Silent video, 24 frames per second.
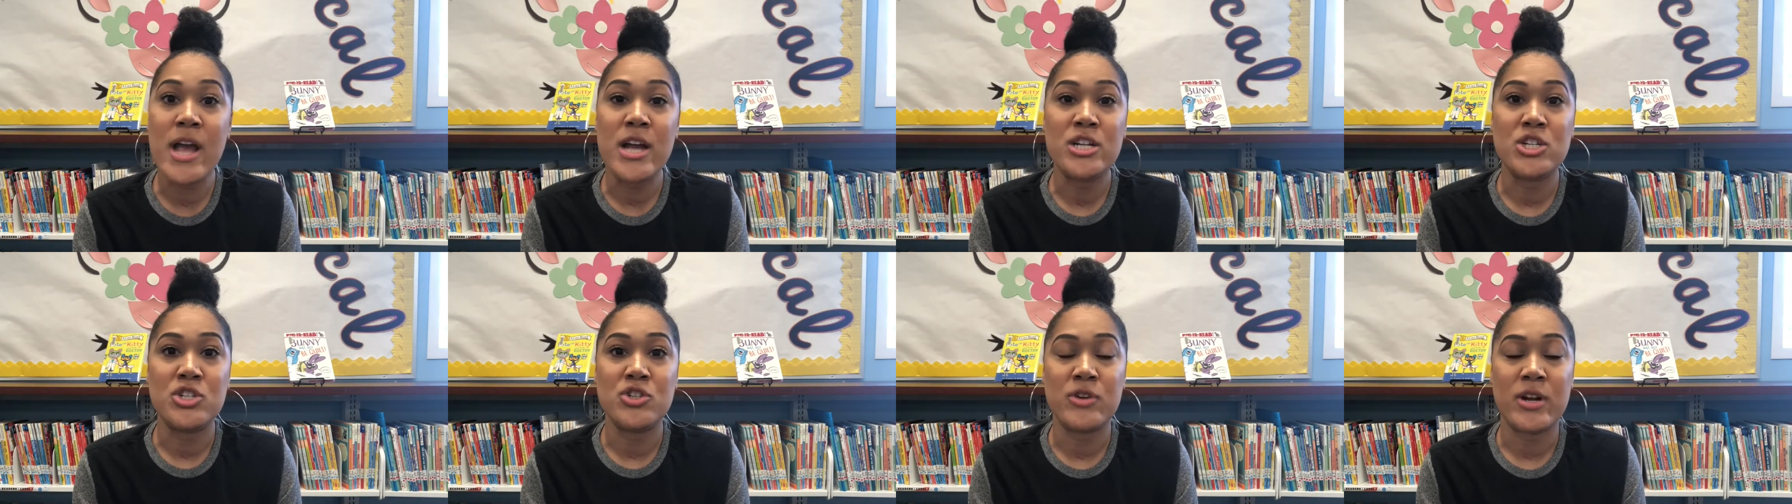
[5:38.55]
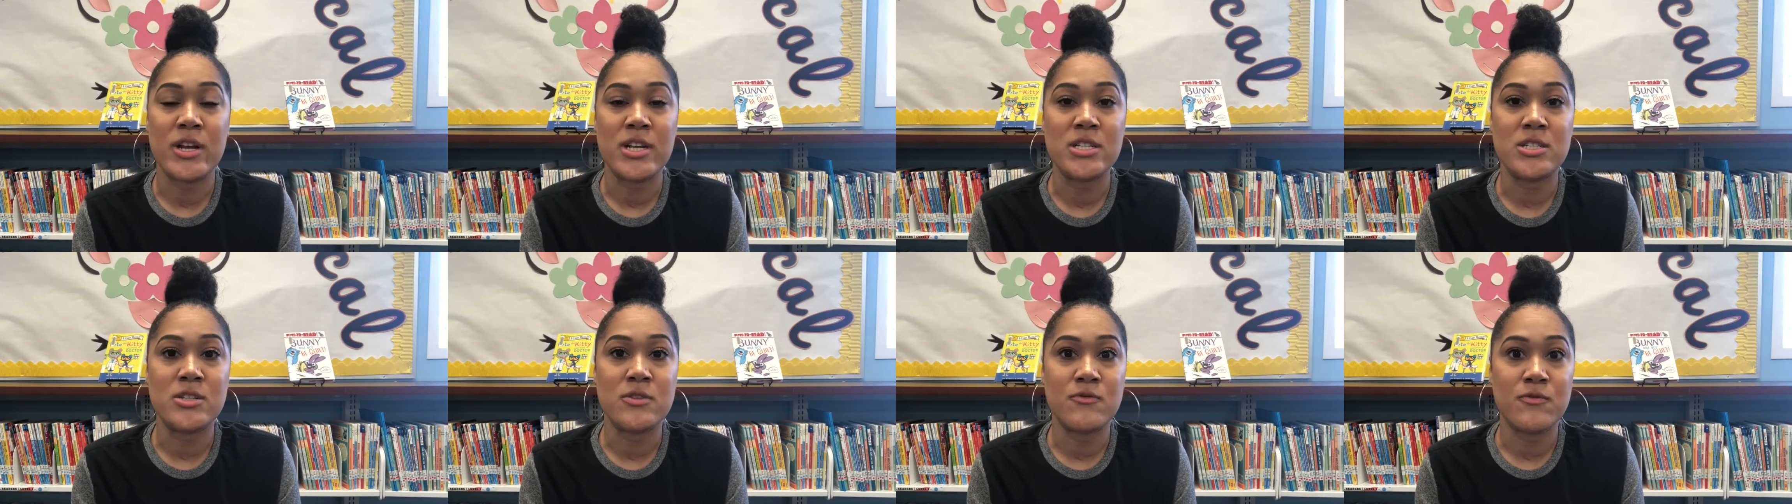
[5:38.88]

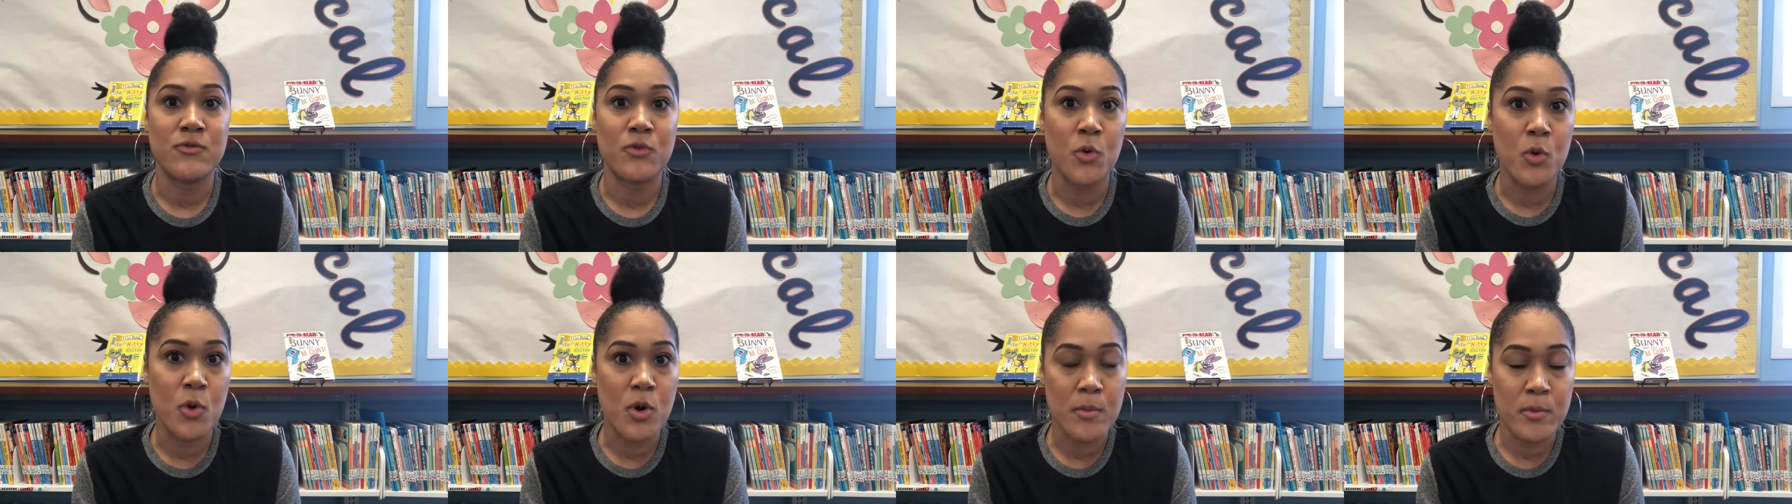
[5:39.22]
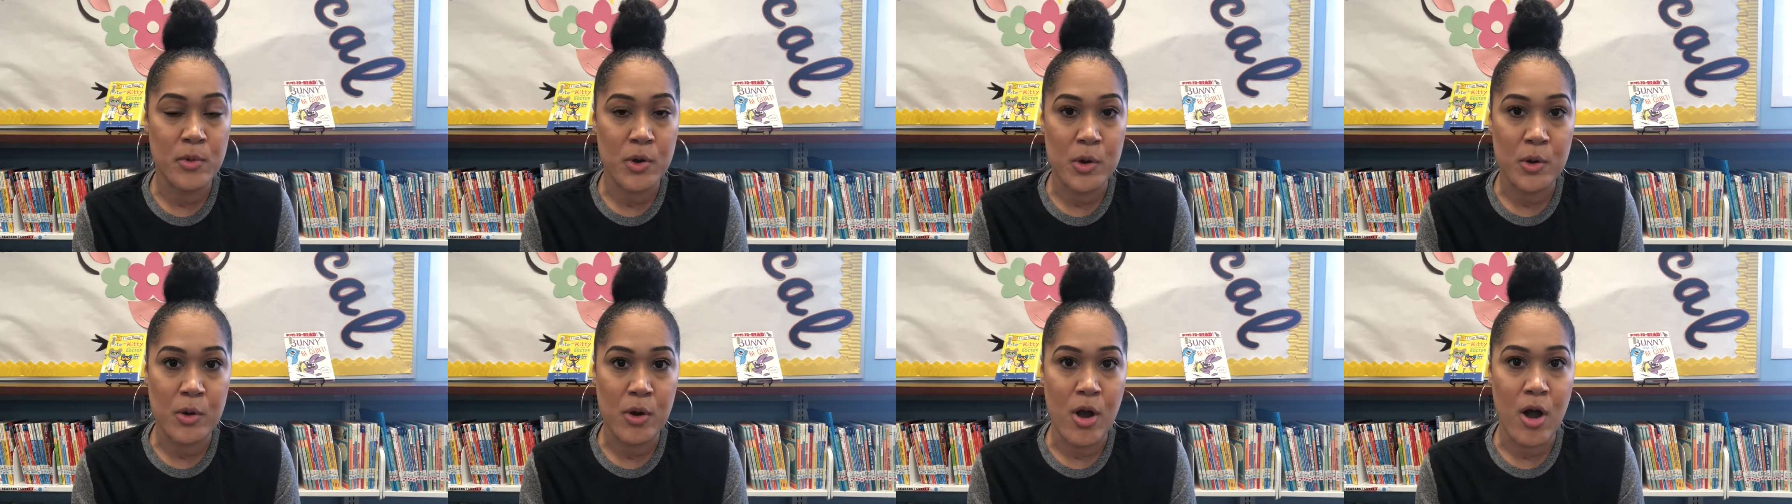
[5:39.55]

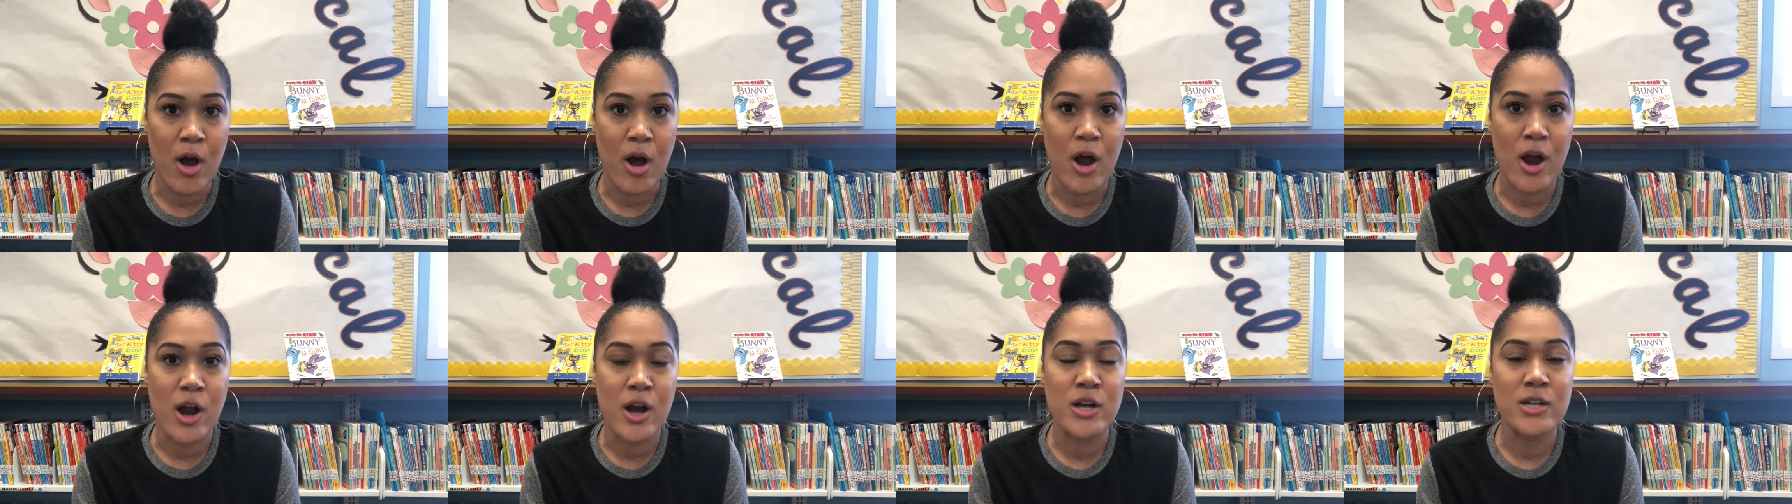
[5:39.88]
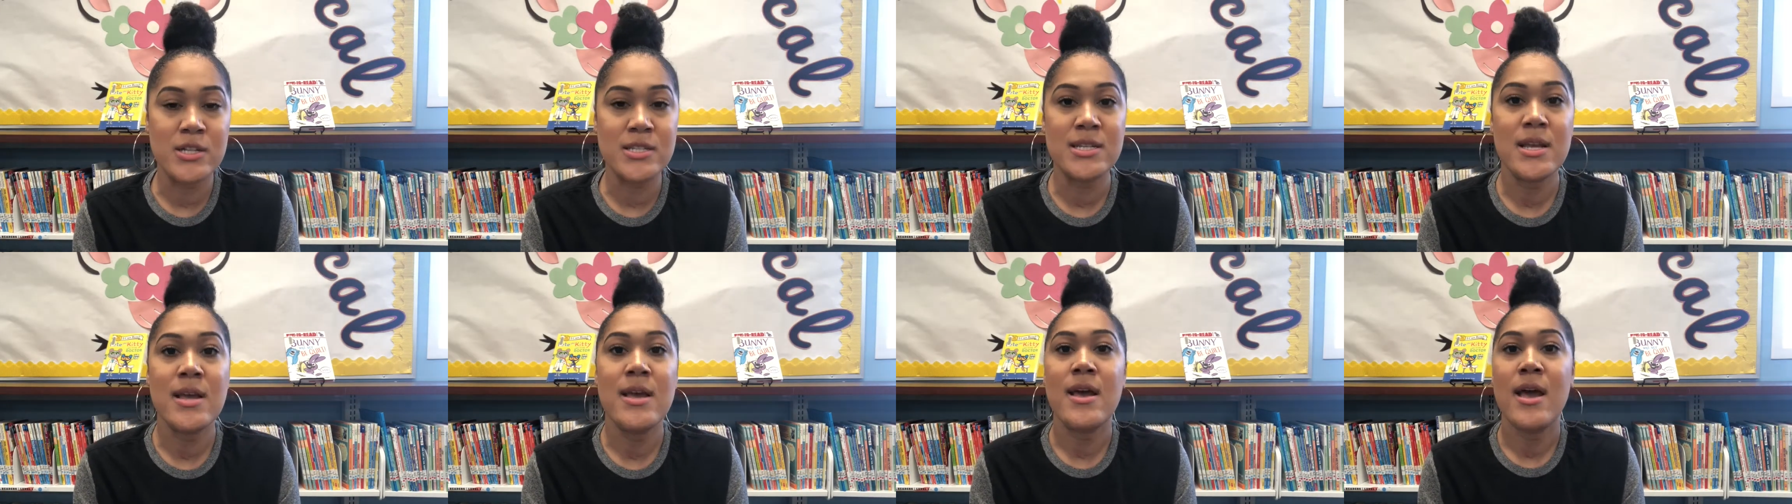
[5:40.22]
Transformo
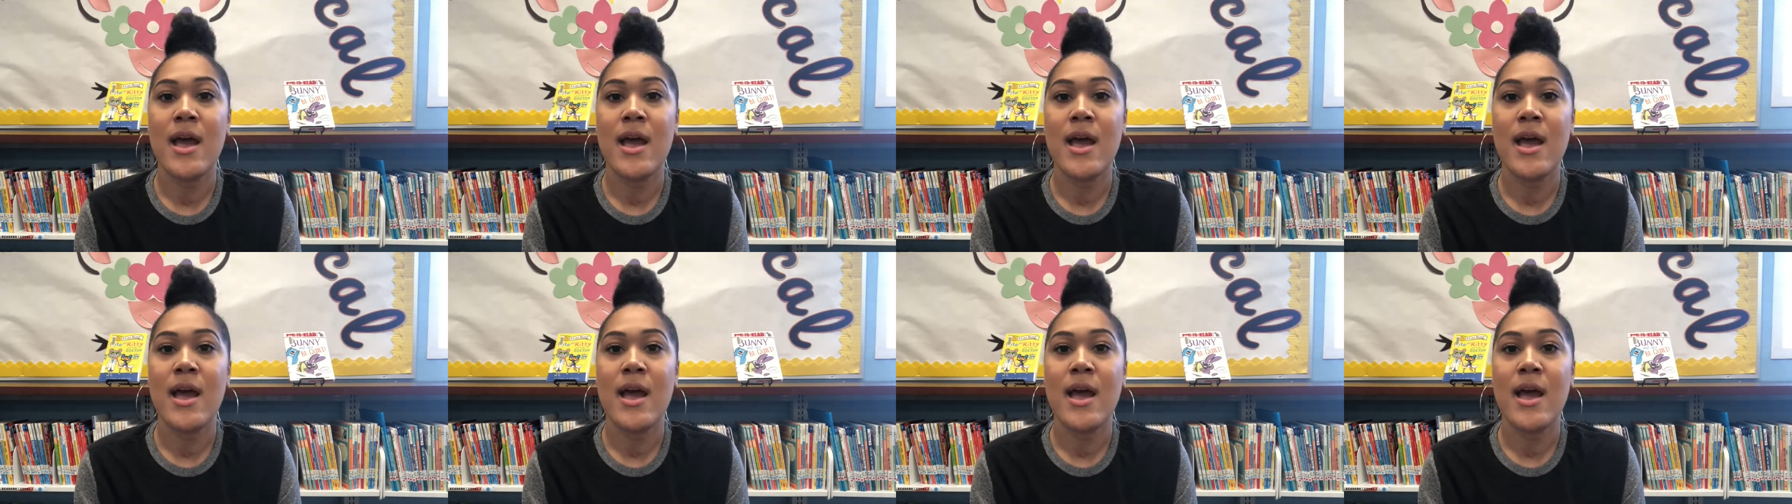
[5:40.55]
cars,